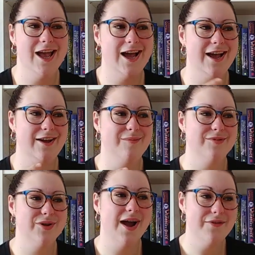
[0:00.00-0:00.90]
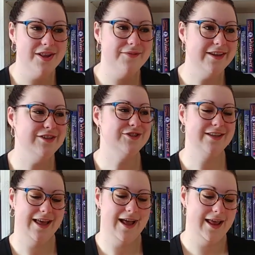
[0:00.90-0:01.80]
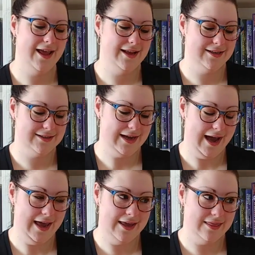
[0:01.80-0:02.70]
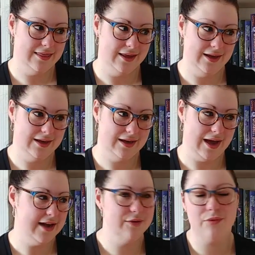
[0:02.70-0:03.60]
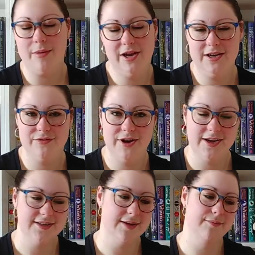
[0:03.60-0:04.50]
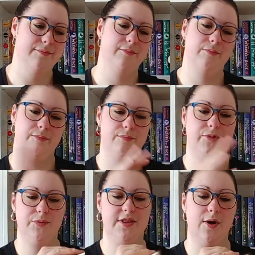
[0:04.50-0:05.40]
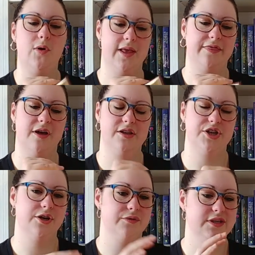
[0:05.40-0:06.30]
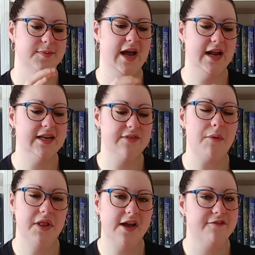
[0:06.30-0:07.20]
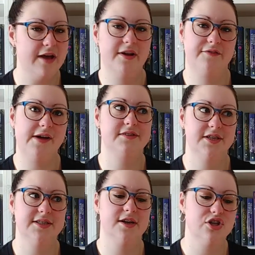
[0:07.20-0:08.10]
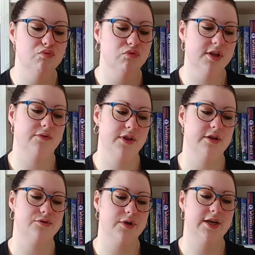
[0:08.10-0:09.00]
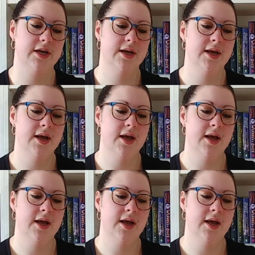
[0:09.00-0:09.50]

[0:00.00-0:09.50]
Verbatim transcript: Um, so I really really enjoyed that, and I think I didn't. I mean, I didn't write it because I'm doing that whole anthology on Goodreads. But I'd give that one like a five out of five stars. I actually really, really enjoyed it.